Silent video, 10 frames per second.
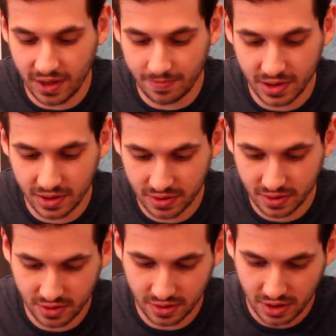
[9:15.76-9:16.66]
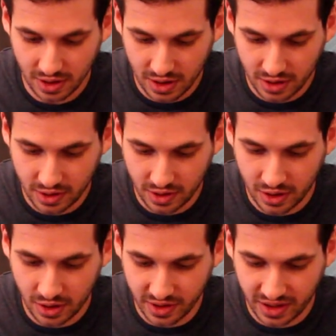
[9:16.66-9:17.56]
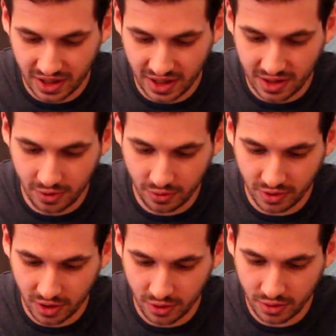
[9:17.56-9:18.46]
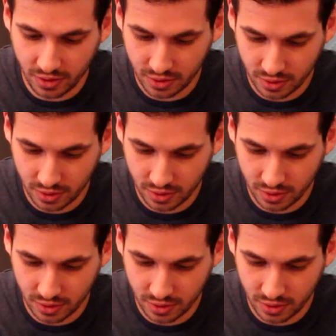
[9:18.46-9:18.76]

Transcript: up so I can't see who's who.